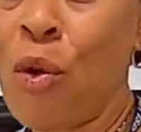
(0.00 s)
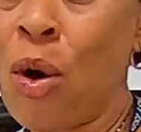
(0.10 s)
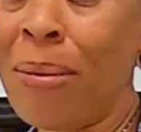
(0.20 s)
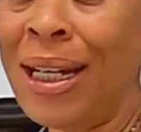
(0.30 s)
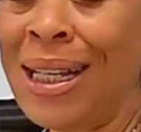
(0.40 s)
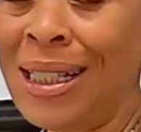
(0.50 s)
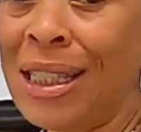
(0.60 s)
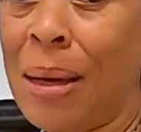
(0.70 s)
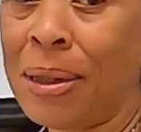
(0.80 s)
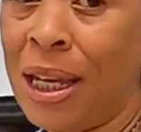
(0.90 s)
not perform
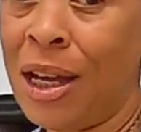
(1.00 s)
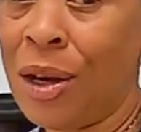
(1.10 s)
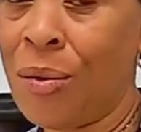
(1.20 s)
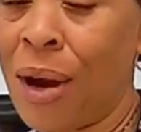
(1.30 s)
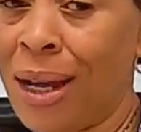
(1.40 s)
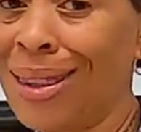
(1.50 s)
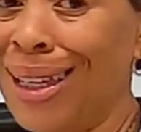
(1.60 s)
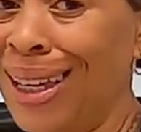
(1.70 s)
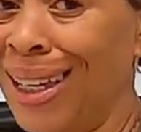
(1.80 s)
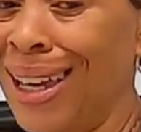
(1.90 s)
any steps
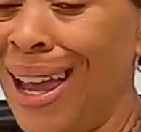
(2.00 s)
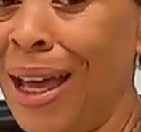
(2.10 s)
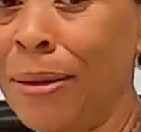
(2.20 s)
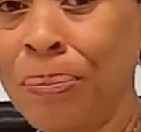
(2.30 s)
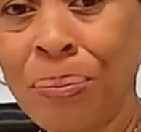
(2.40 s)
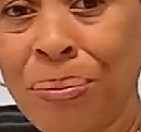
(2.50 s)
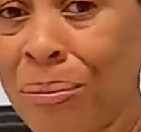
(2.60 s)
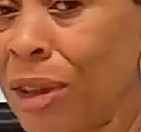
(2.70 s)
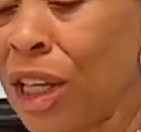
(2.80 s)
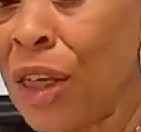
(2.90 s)
incorrectly. Again,
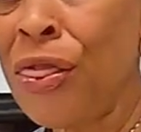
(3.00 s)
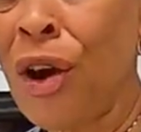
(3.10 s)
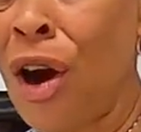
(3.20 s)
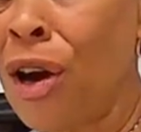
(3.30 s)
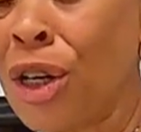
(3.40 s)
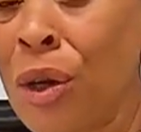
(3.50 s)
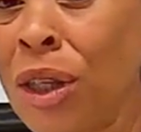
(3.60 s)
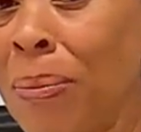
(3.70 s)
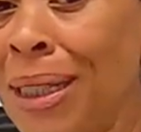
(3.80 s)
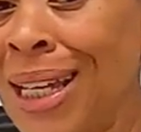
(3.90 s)
there are
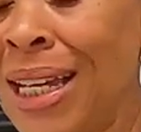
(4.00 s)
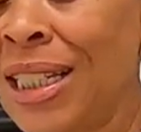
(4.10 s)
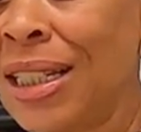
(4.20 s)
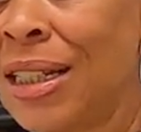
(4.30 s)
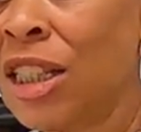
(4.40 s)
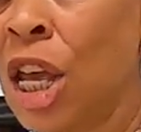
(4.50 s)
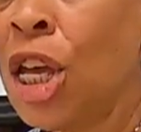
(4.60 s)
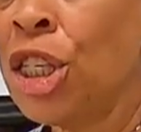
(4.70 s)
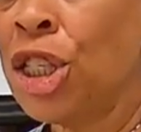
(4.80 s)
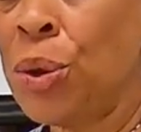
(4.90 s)
no
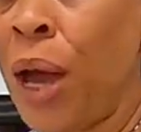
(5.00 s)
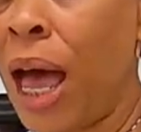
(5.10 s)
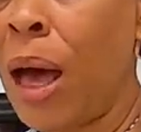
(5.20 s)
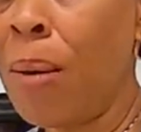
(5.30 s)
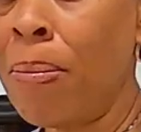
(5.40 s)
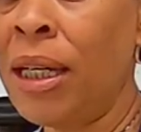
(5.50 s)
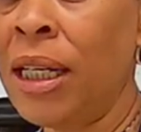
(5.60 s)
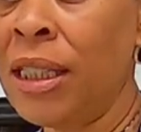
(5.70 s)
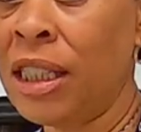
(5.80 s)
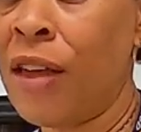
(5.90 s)
limitations to how
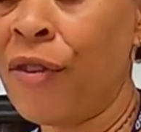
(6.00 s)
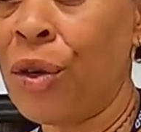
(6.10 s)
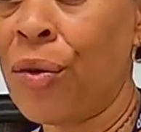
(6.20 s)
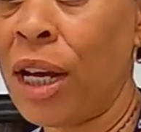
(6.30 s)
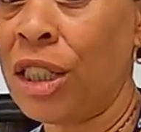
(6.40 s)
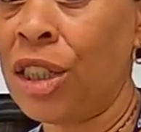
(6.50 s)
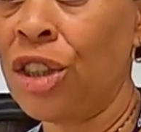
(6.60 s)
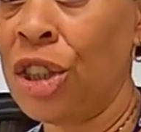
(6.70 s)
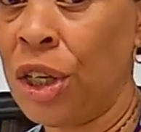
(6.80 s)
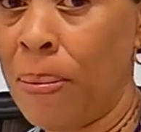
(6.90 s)
many
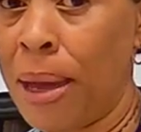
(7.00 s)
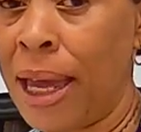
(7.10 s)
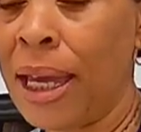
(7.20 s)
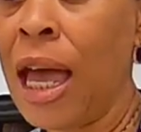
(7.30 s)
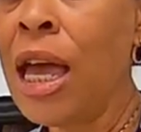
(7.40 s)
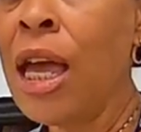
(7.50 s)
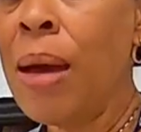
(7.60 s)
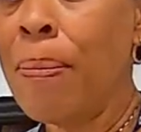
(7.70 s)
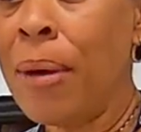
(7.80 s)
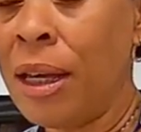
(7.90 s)
self-corrections you can make.
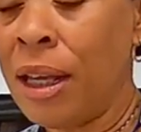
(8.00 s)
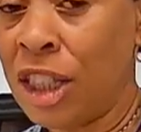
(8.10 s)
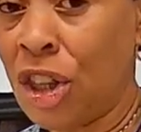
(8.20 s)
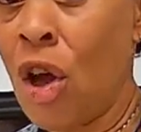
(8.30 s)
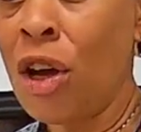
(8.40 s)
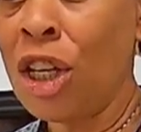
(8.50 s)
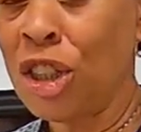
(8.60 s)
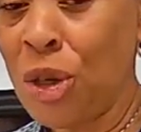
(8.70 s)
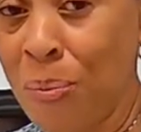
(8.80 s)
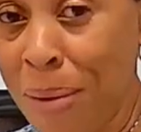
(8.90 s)
But as
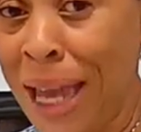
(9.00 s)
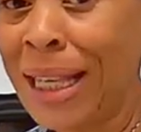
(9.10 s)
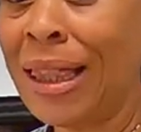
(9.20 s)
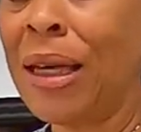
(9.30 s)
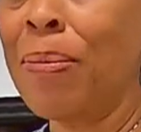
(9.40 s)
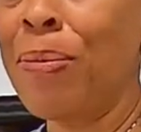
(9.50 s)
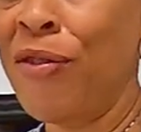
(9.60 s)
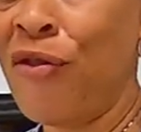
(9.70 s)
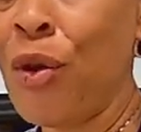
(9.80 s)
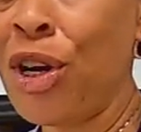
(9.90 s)
long as you make
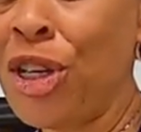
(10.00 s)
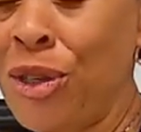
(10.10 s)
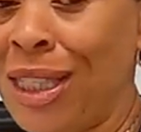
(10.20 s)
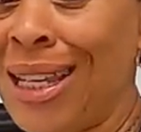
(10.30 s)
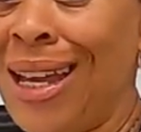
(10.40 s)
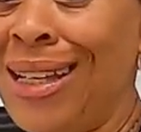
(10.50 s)
them before you